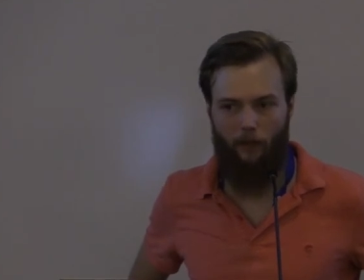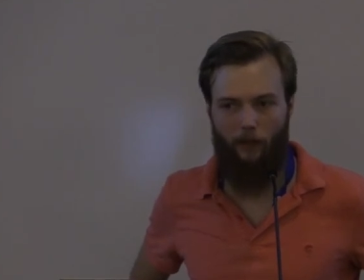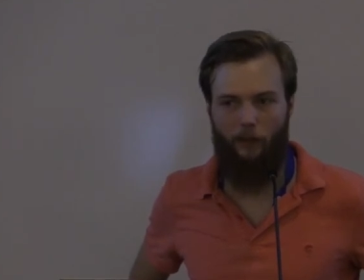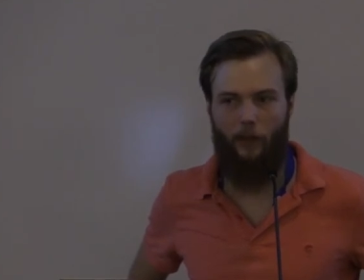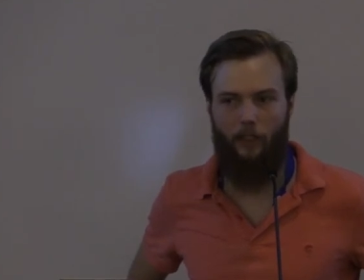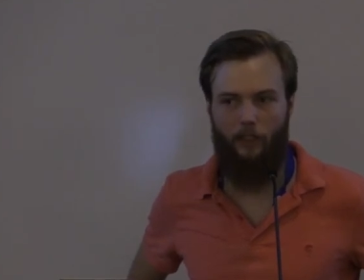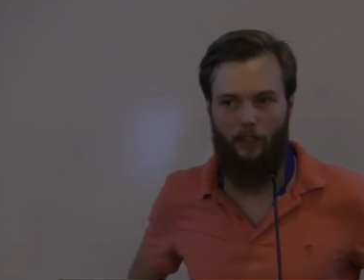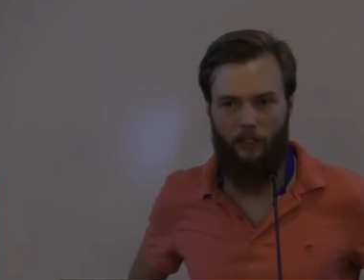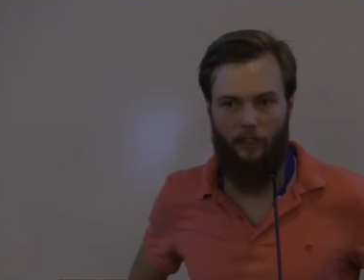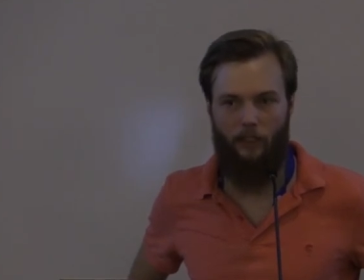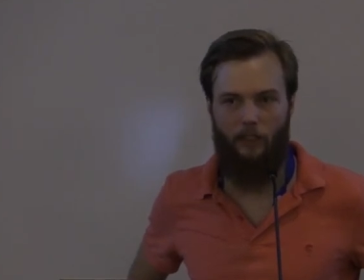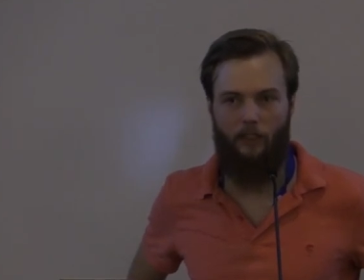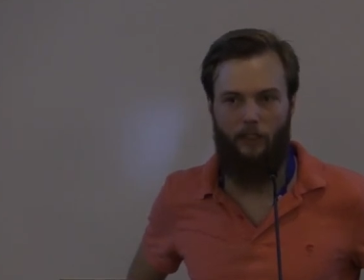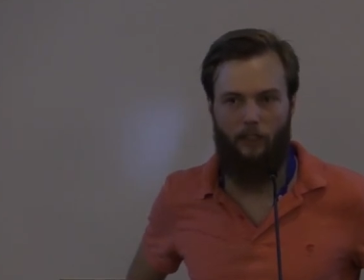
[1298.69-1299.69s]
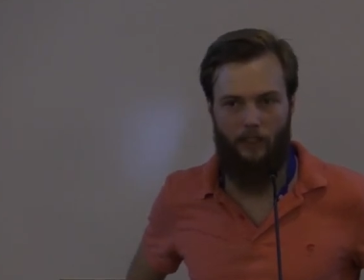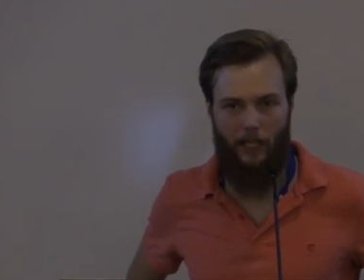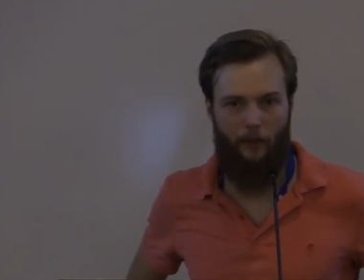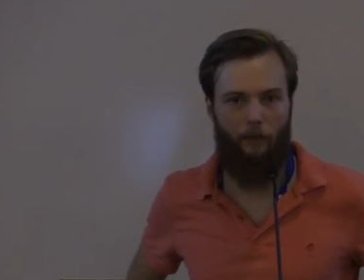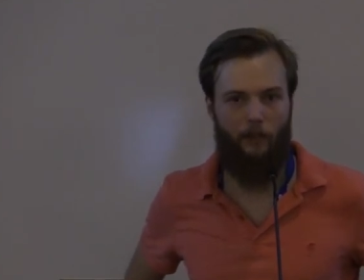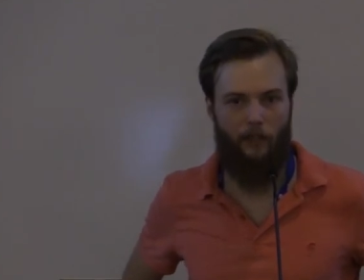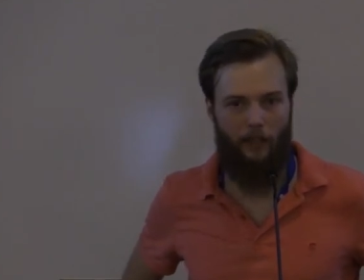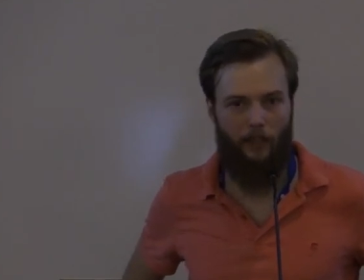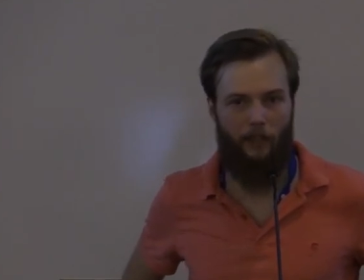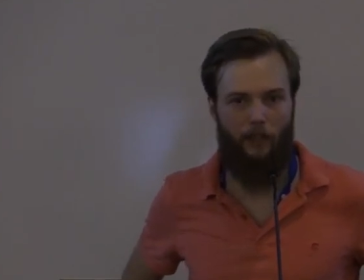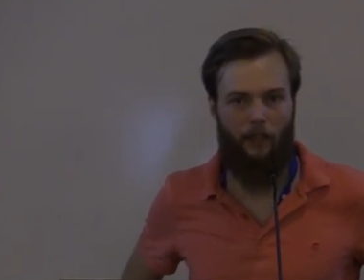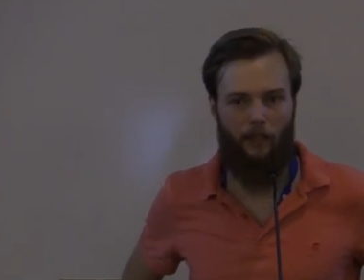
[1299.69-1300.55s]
everybody sees the same thing